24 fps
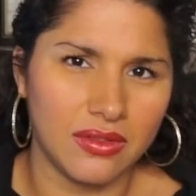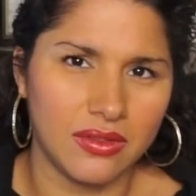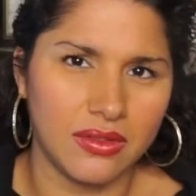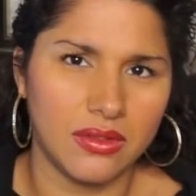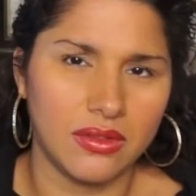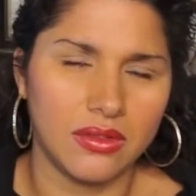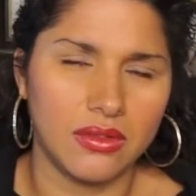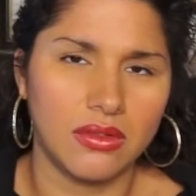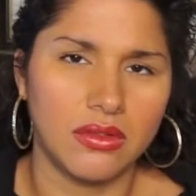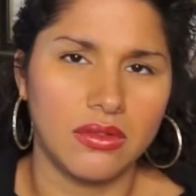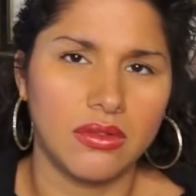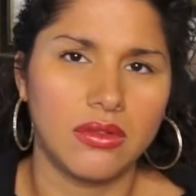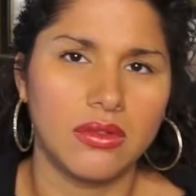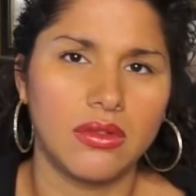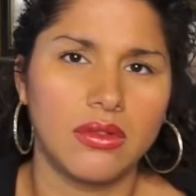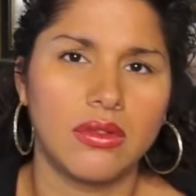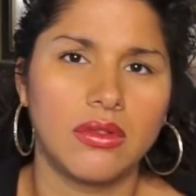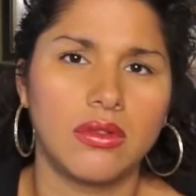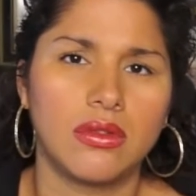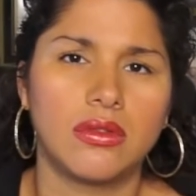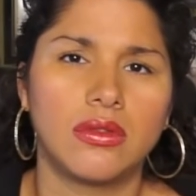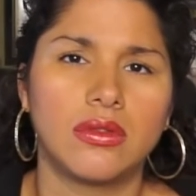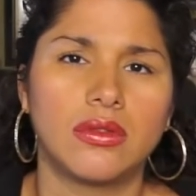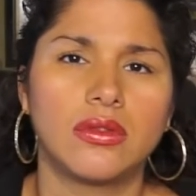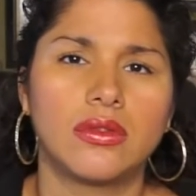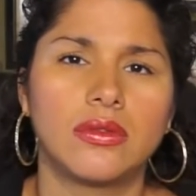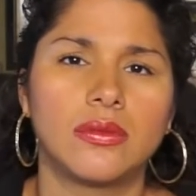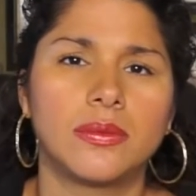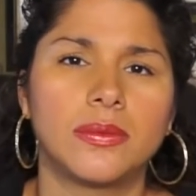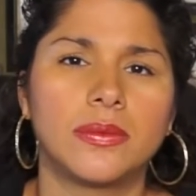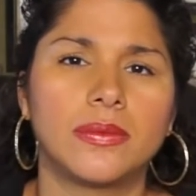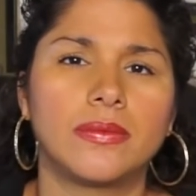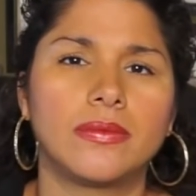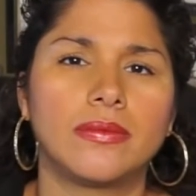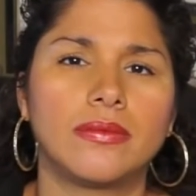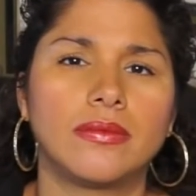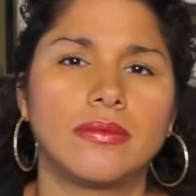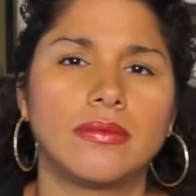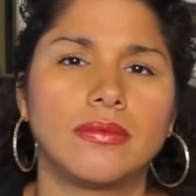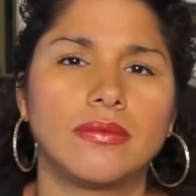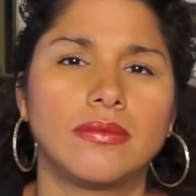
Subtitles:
Nobody speaks.